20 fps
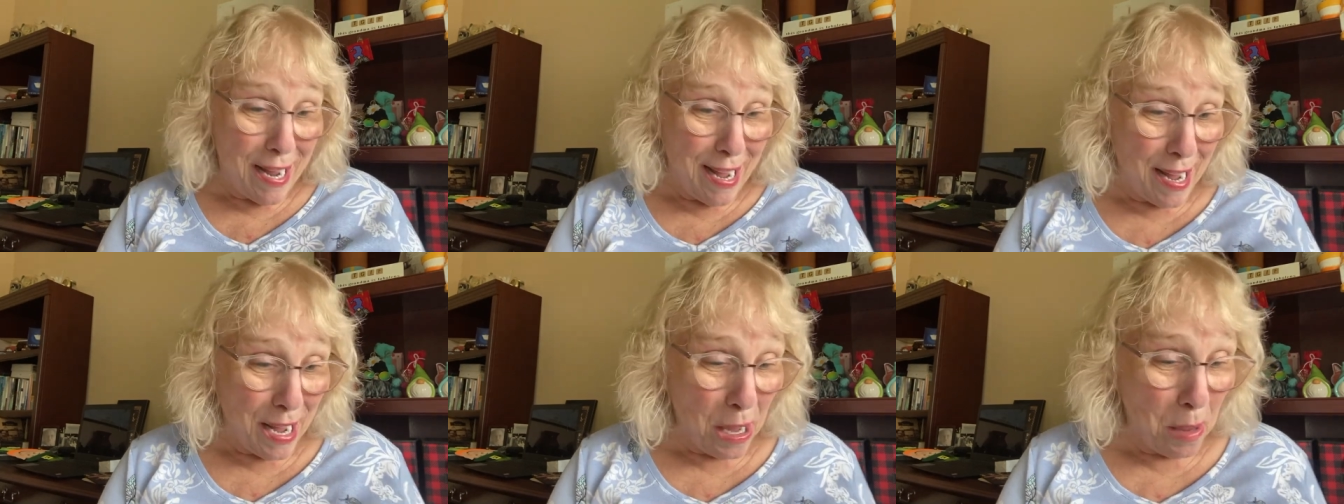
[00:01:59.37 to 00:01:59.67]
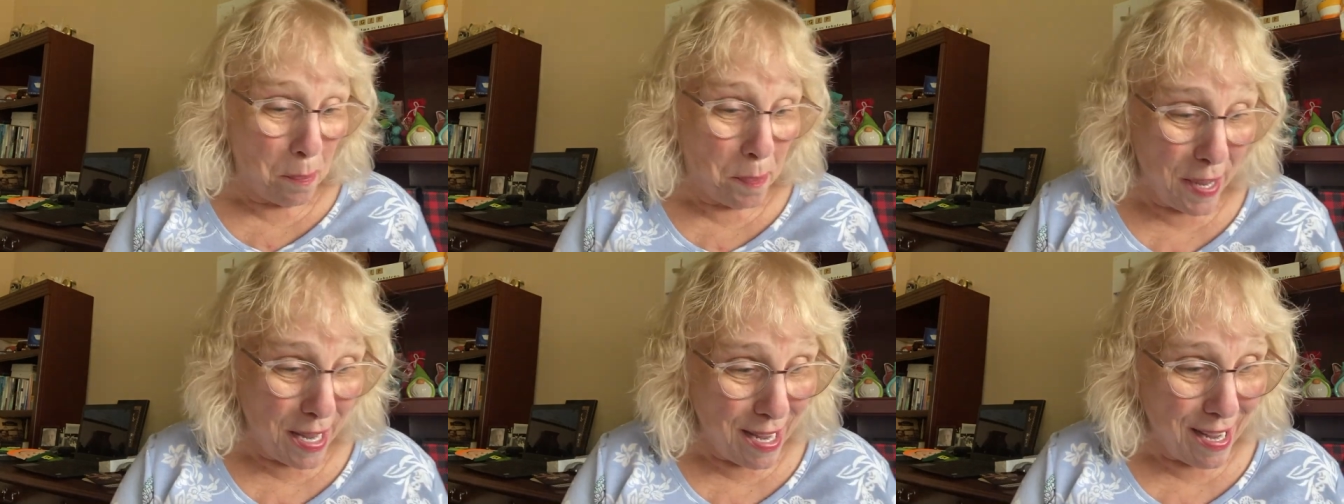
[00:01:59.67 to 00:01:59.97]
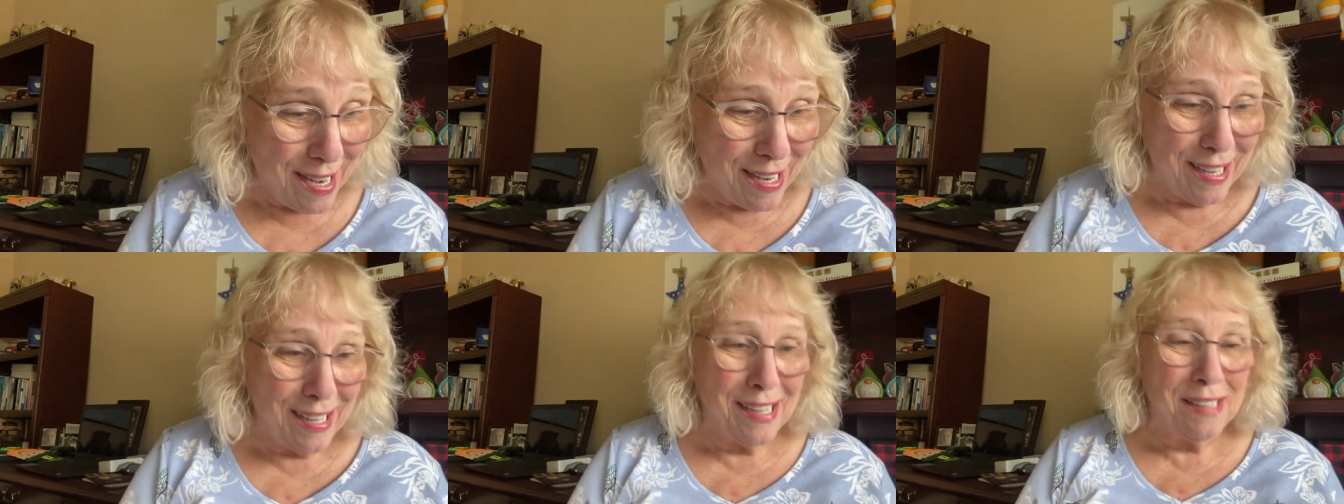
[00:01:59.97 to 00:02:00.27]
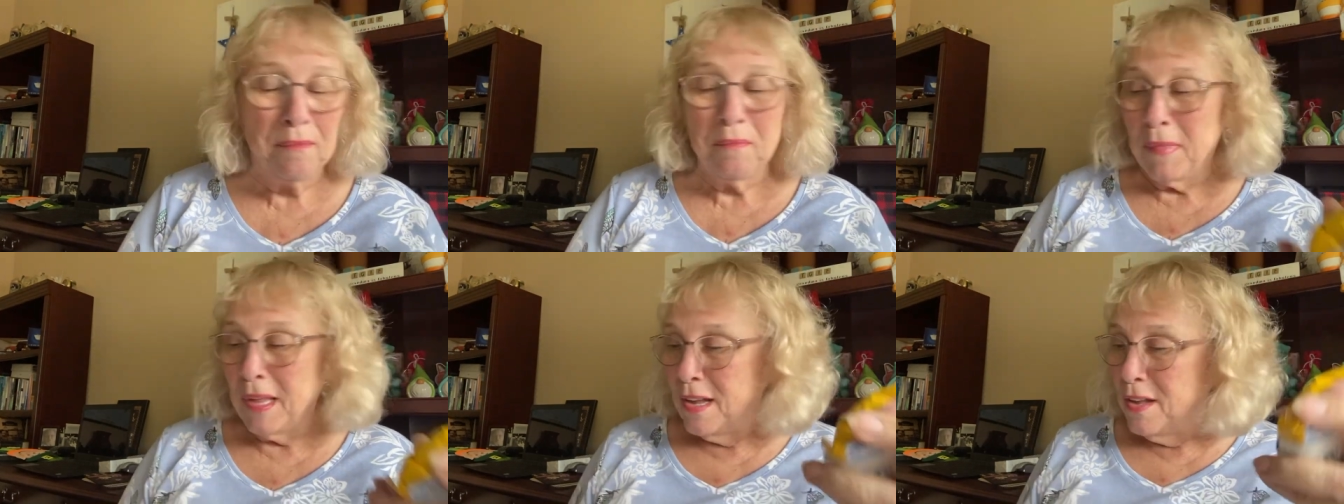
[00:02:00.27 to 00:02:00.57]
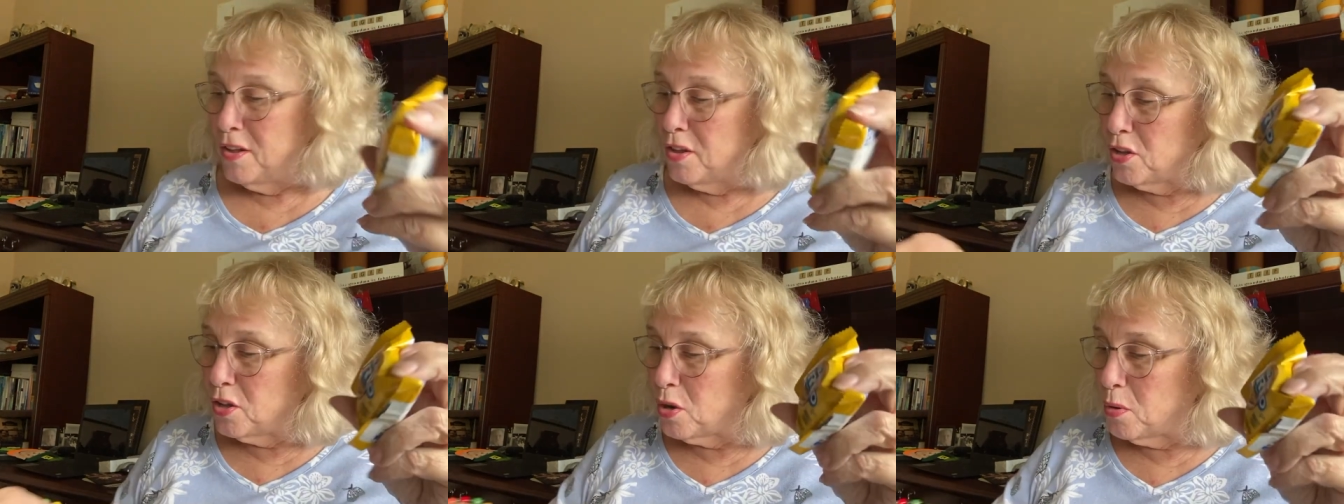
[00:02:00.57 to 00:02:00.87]
happy.
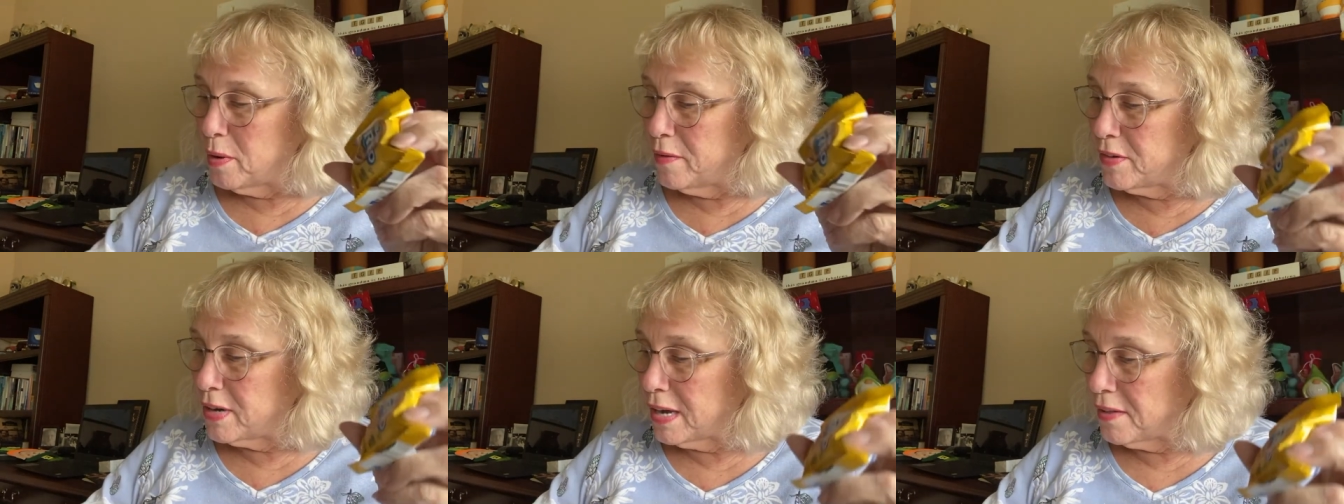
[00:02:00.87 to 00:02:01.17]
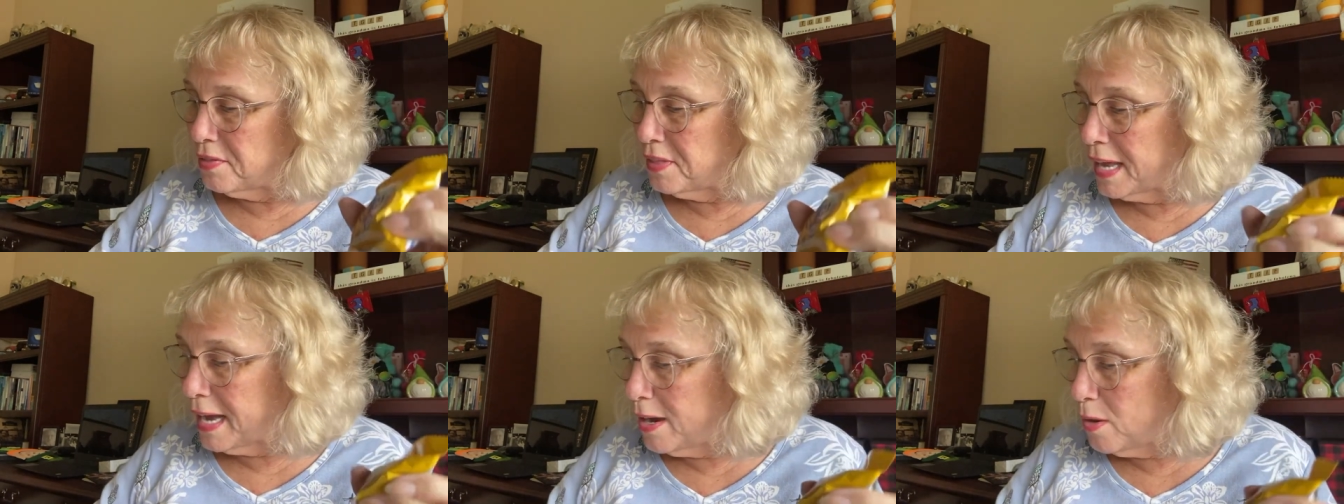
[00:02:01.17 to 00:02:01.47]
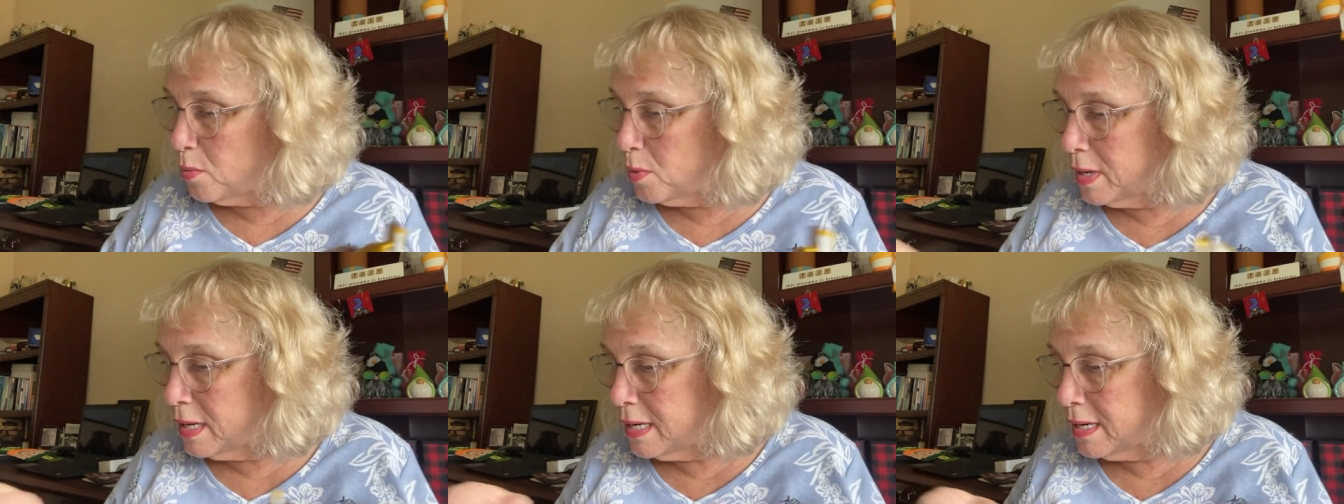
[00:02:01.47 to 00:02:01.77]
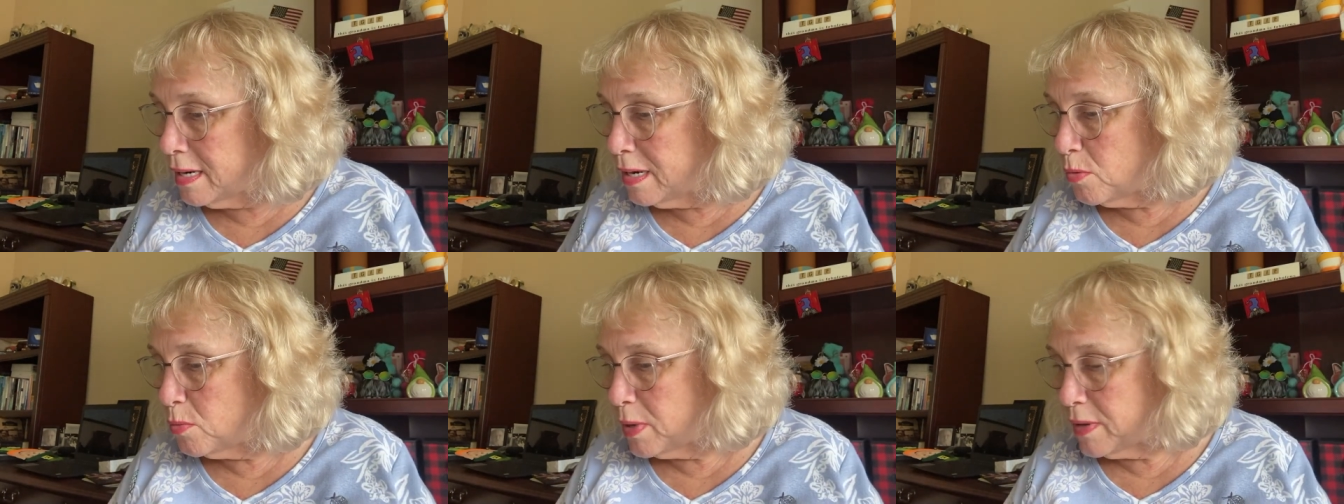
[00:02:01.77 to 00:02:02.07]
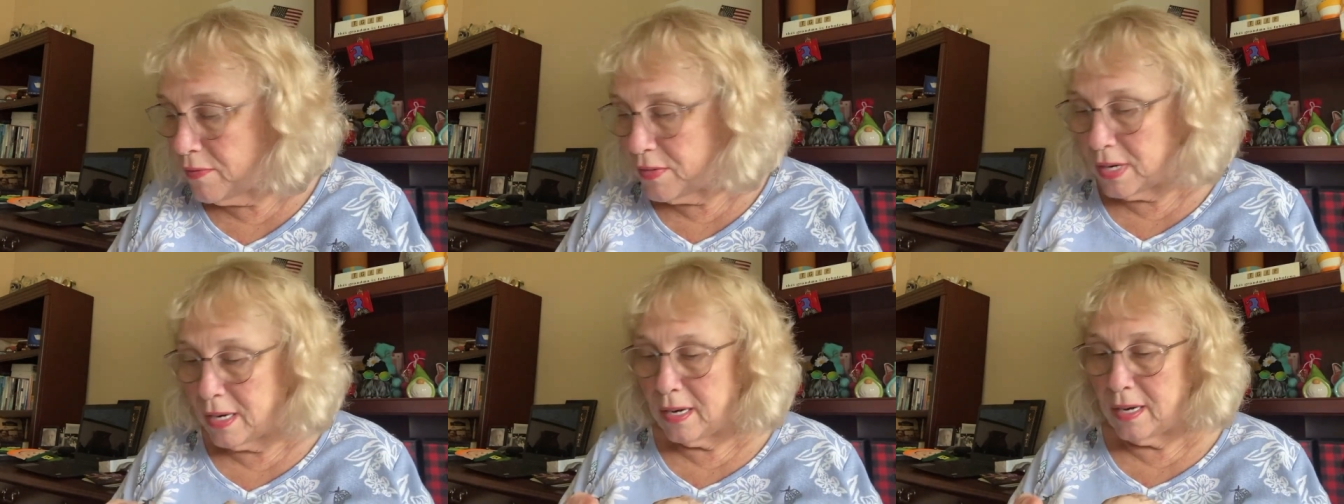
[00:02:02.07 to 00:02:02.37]
so we've got that one and
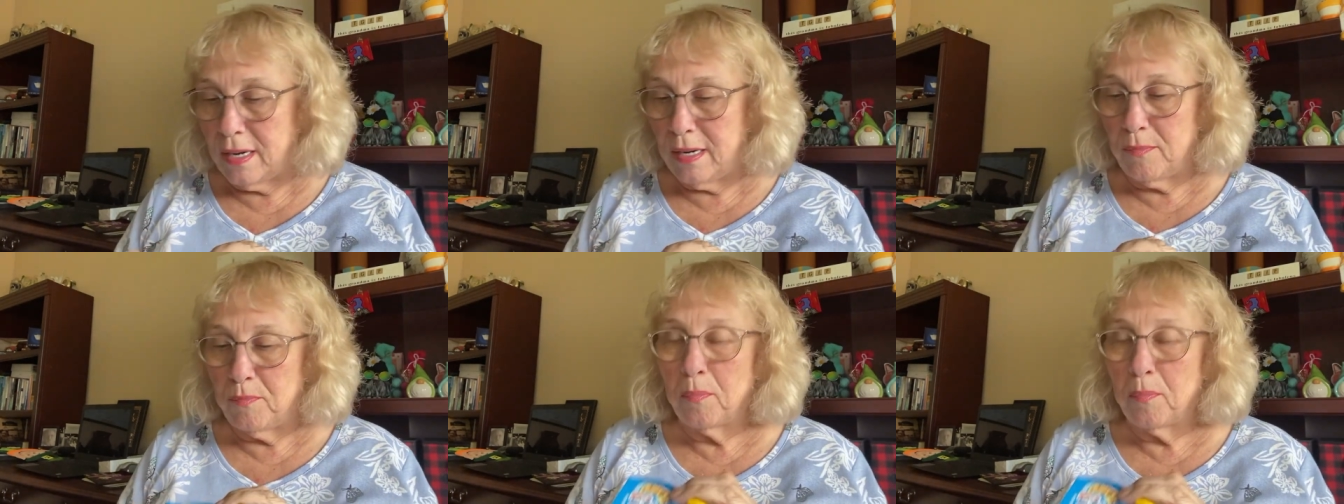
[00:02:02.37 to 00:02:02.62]
we've got